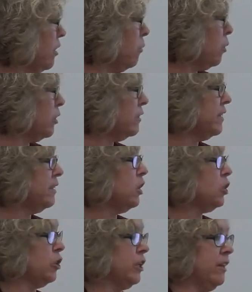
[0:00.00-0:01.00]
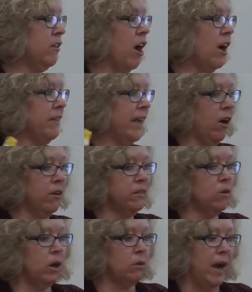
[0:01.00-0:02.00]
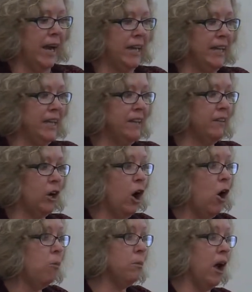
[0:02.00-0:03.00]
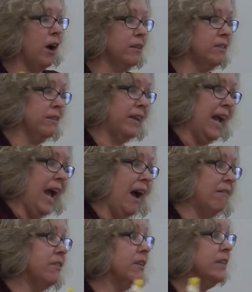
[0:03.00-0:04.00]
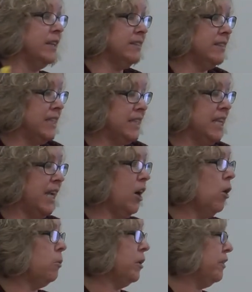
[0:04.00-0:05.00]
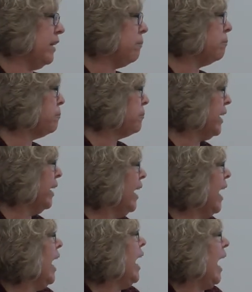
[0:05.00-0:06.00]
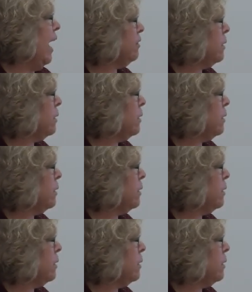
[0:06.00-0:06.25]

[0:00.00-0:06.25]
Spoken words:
the words in the learning log, they also are writing it in their home log, so they have the list to take home with them. At